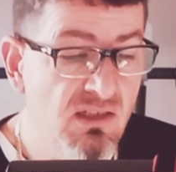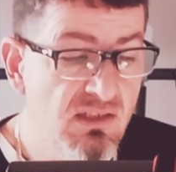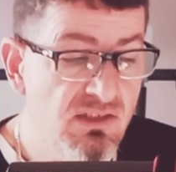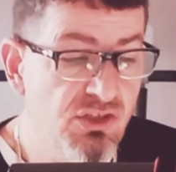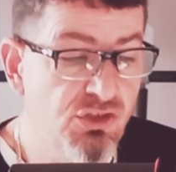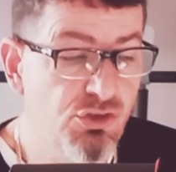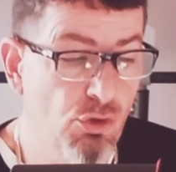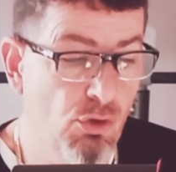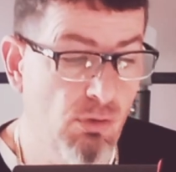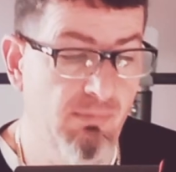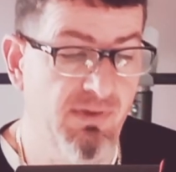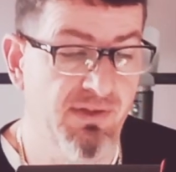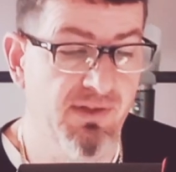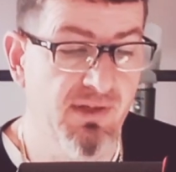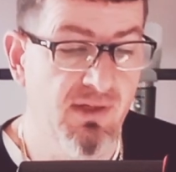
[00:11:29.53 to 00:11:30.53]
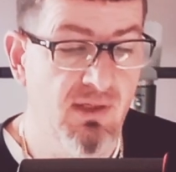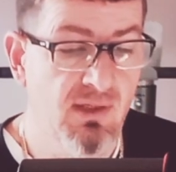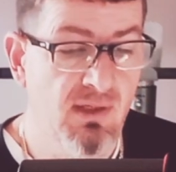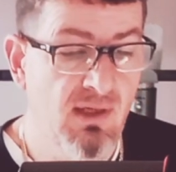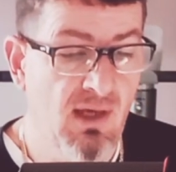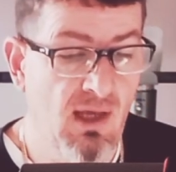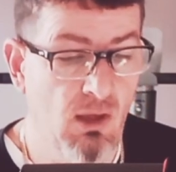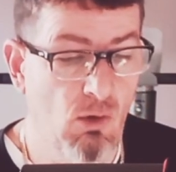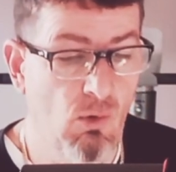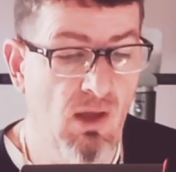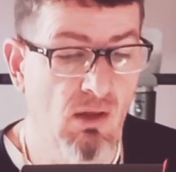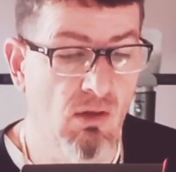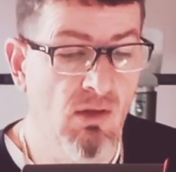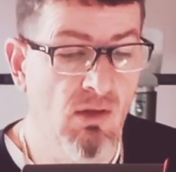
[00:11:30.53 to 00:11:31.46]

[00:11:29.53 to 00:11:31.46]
determined. LOL.